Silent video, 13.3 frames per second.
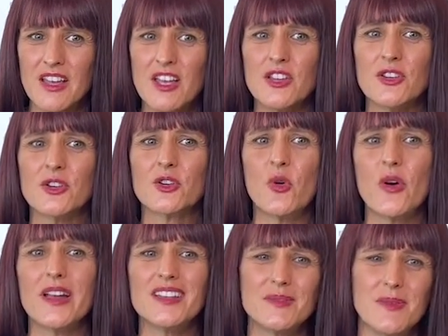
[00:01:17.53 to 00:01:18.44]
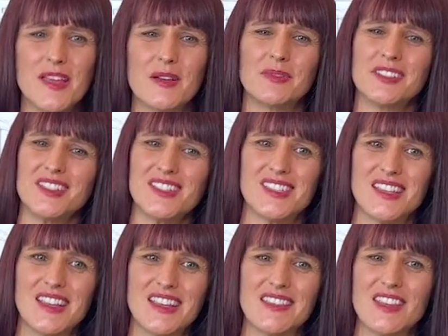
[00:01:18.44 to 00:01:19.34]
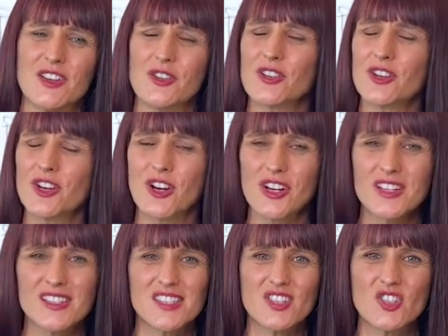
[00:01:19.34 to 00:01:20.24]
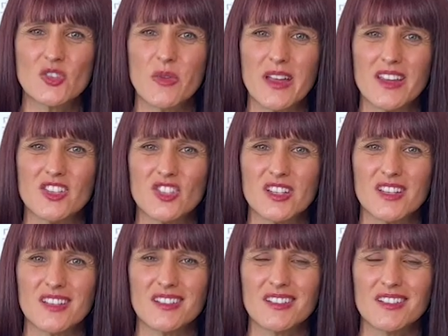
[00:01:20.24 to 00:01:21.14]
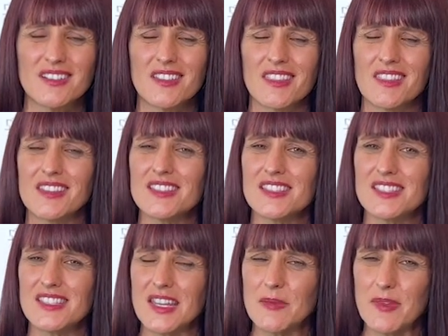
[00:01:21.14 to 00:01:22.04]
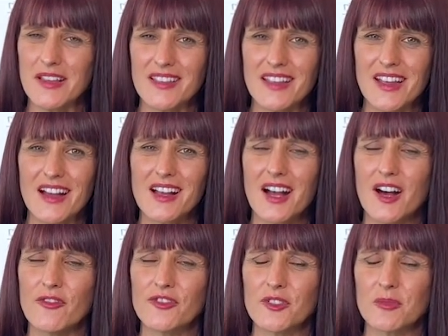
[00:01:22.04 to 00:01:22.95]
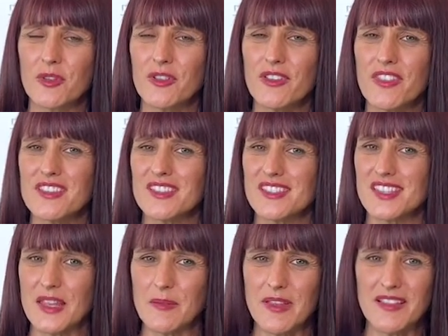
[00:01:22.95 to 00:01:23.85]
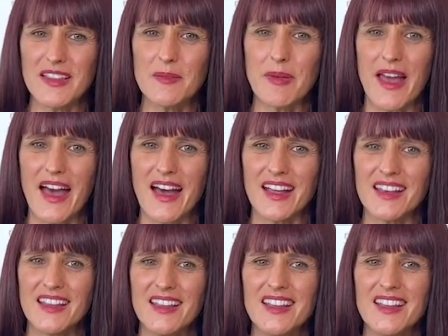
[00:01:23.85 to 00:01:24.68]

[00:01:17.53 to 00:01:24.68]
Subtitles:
you're going to be able to see that your current situation, the seemingly uncomfortable, the seemingly bad,